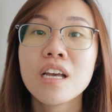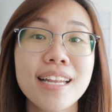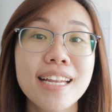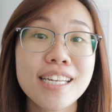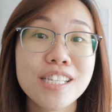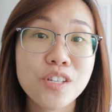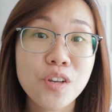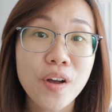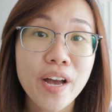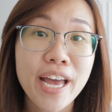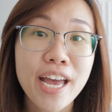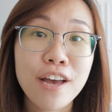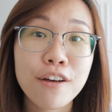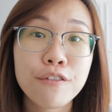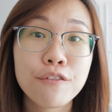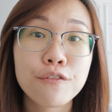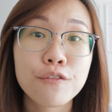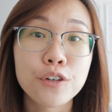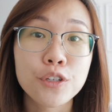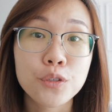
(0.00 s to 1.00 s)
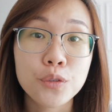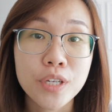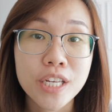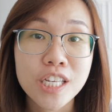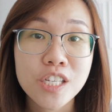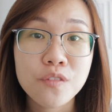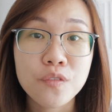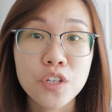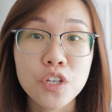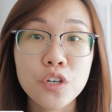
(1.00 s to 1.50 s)
That's all I have for
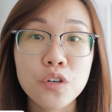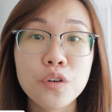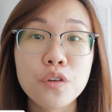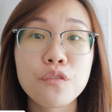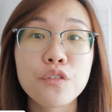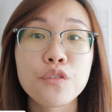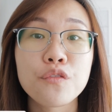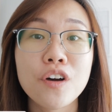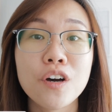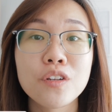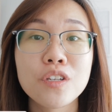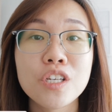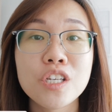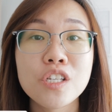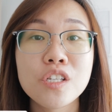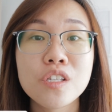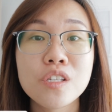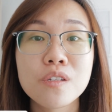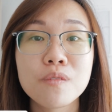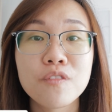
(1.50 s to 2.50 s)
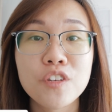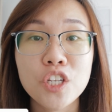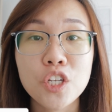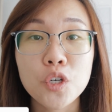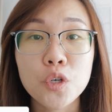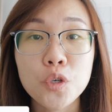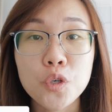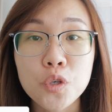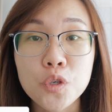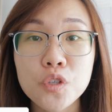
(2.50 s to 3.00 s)
today's video. If you found this
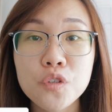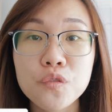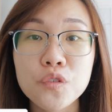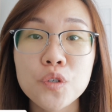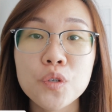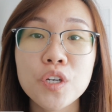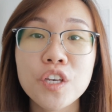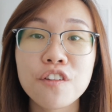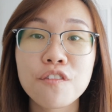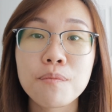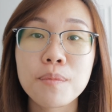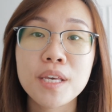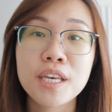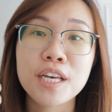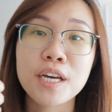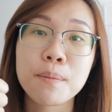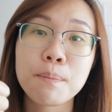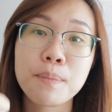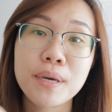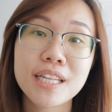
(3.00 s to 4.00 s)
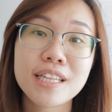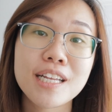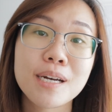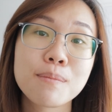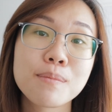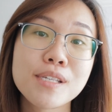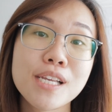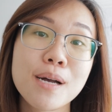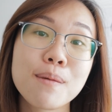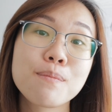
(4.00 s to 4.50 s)
video useful, give me a big
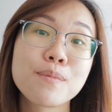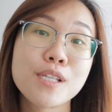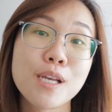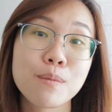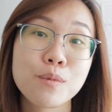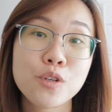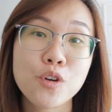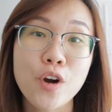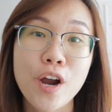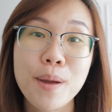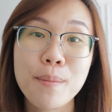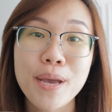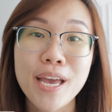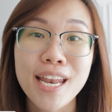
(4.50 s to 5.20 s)
thumbs up, subscribe,